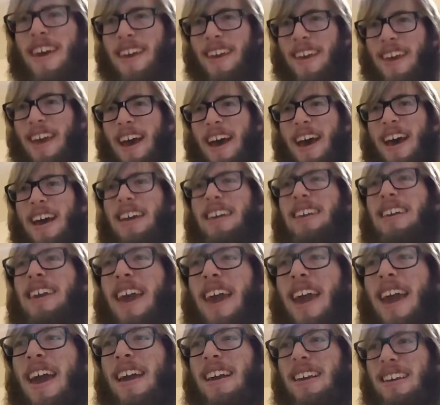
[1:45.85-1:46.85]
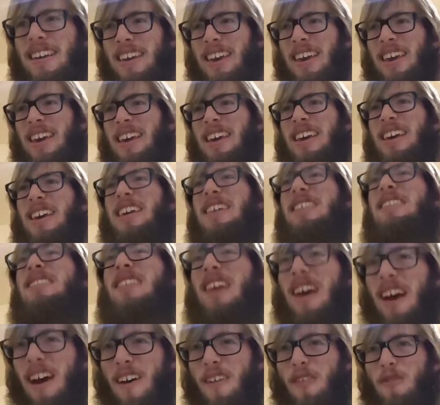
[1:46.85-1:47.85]
and I can't get
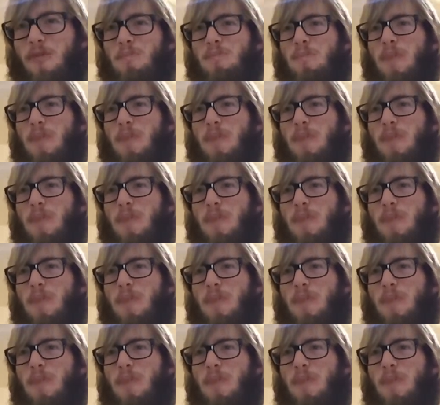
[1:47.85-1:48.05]
enough.